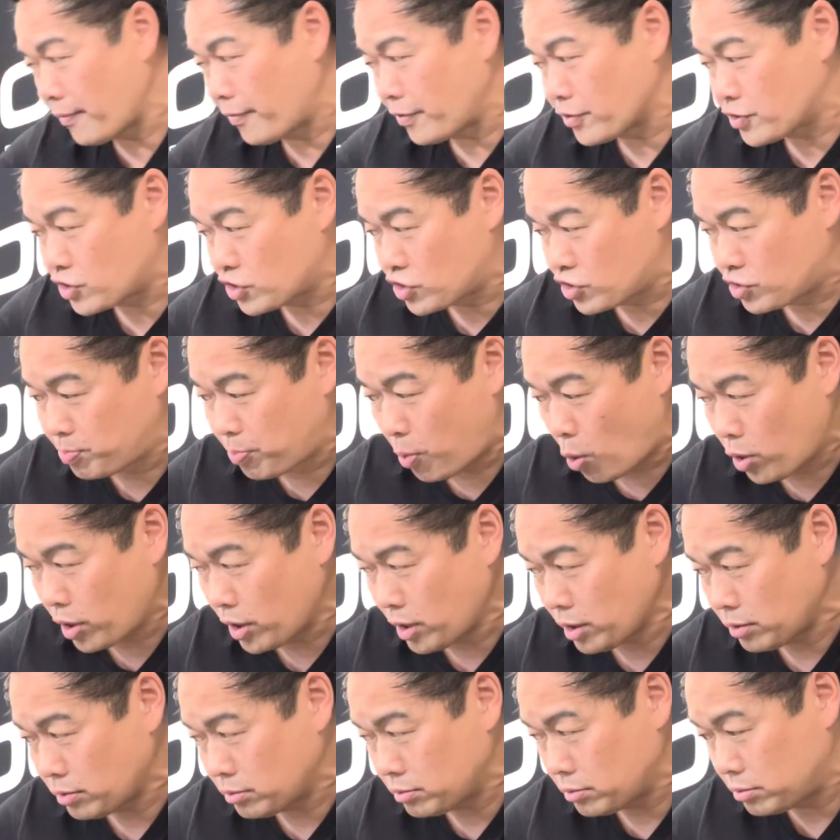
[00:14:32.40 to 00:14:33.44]
sport,
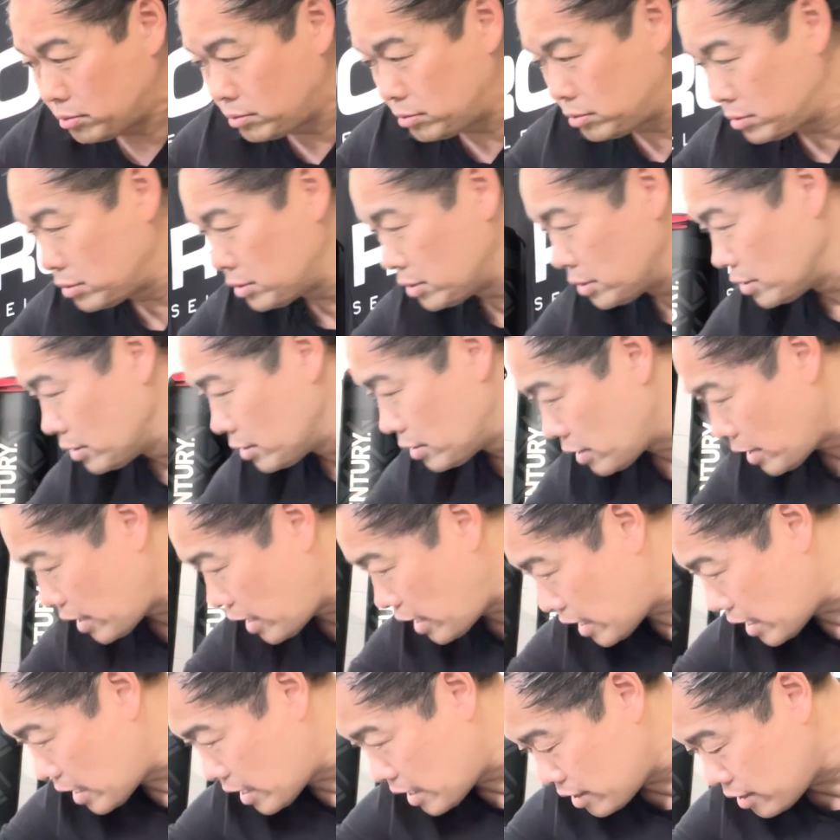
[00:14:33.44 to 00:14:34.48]

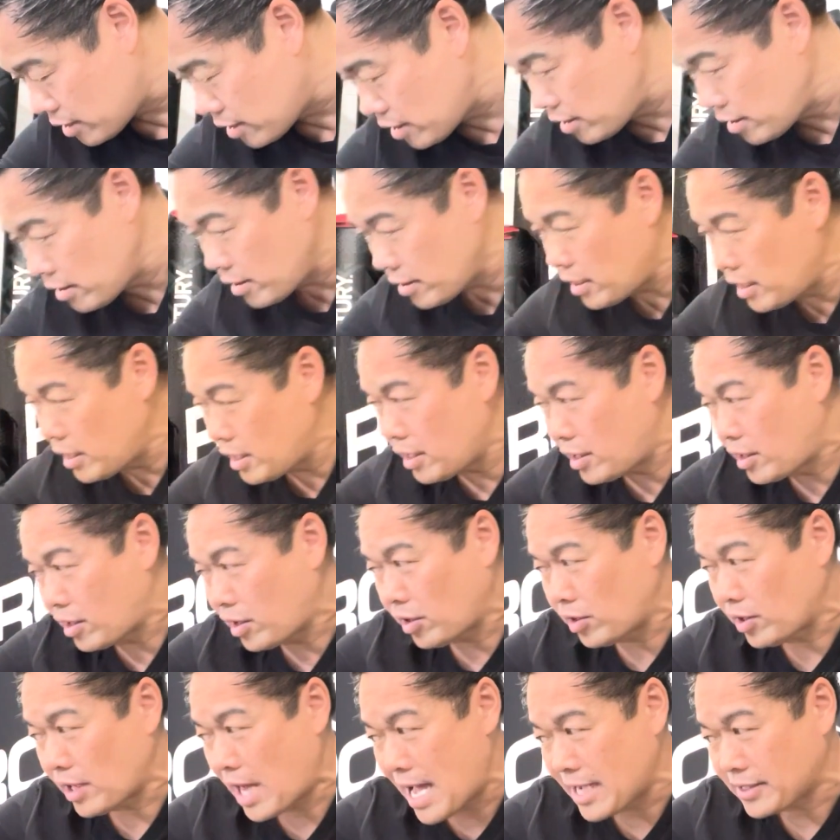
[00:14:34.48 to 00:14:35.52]
and the
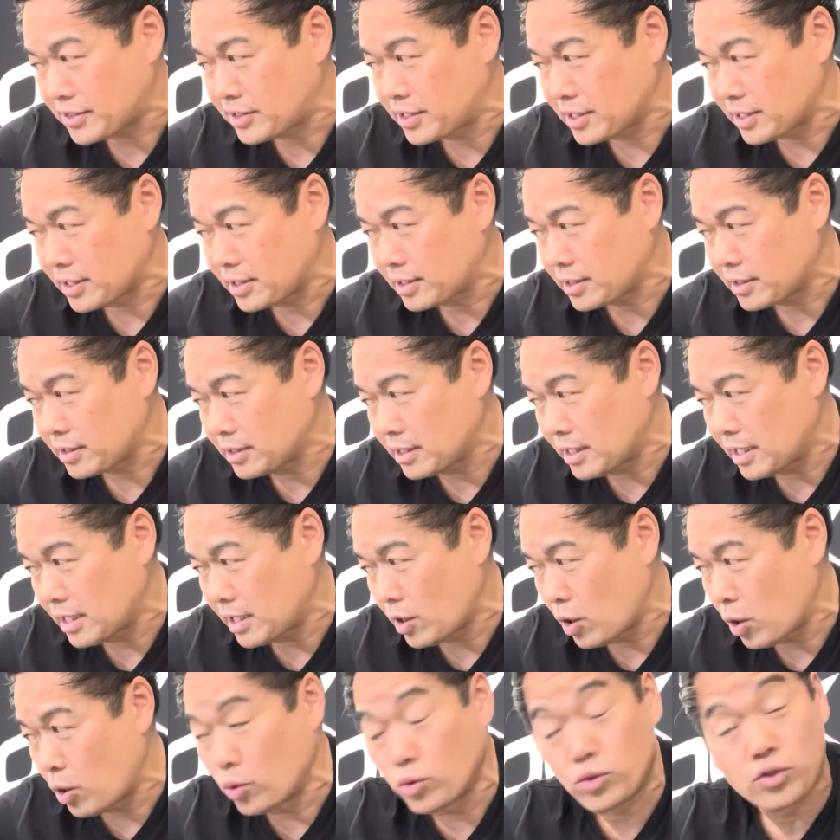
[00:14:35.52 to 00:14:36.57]
classic
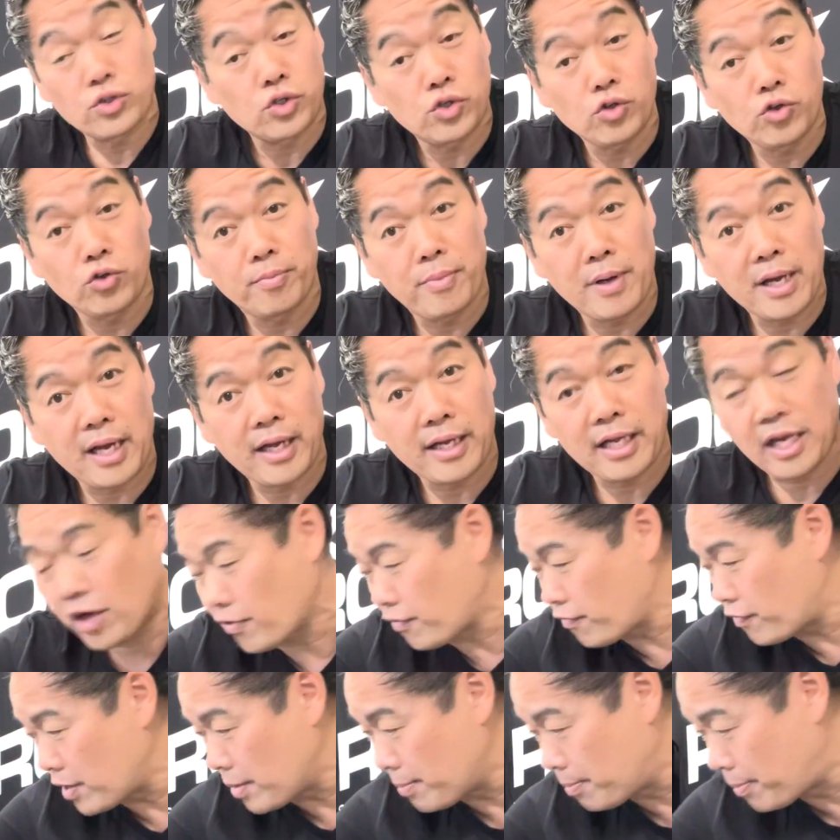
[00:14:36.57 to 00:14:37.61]
02 by
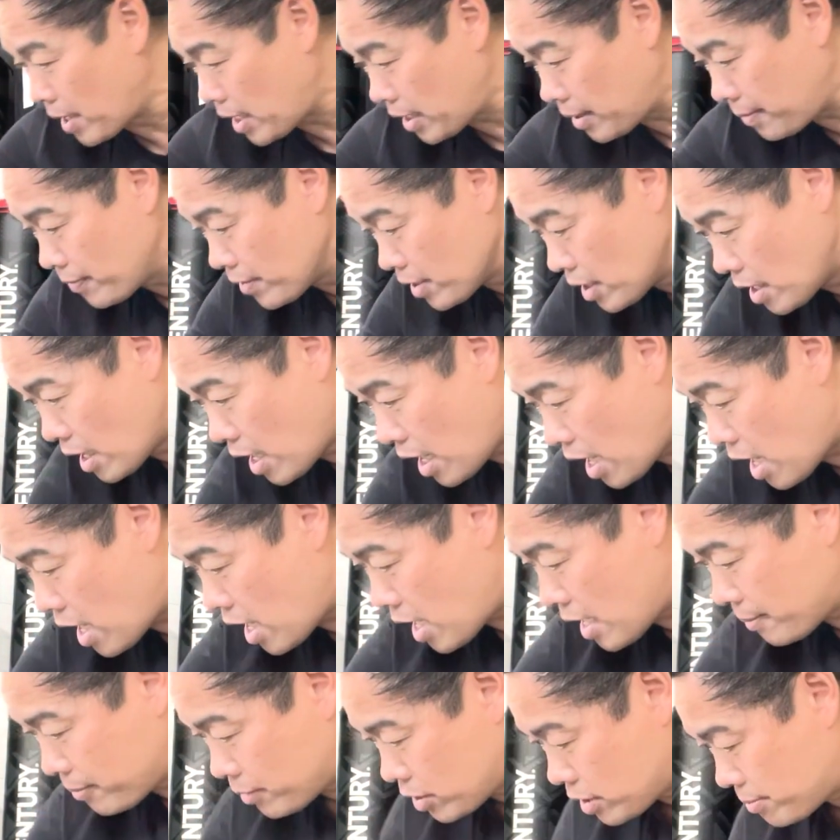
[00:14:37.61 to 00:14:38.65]
AIRfeet. But
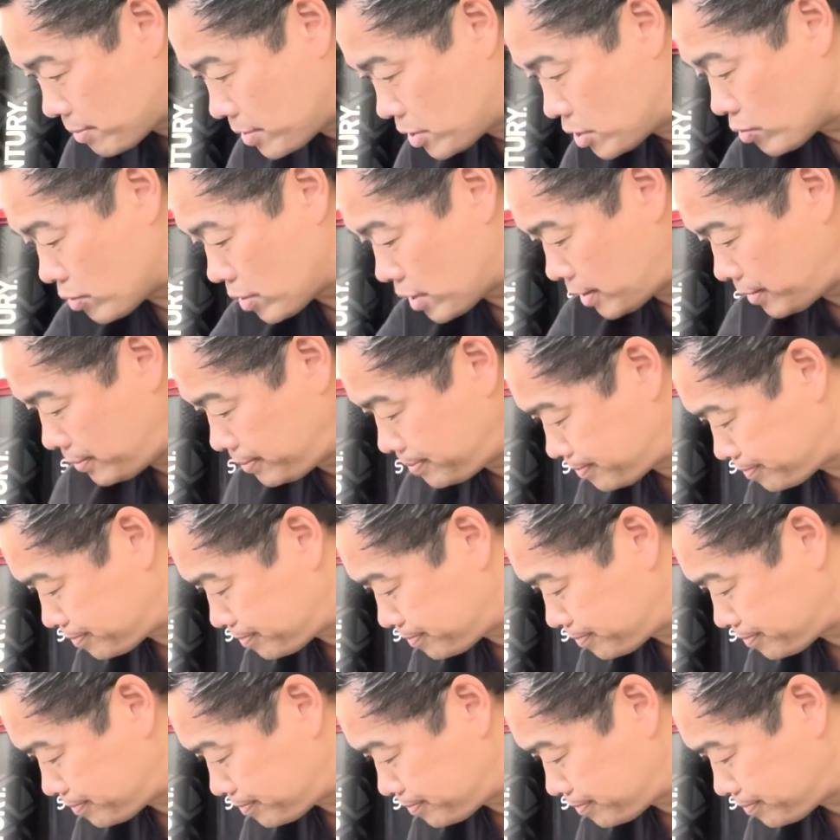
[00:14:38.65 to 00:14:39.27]
I'm going to be doing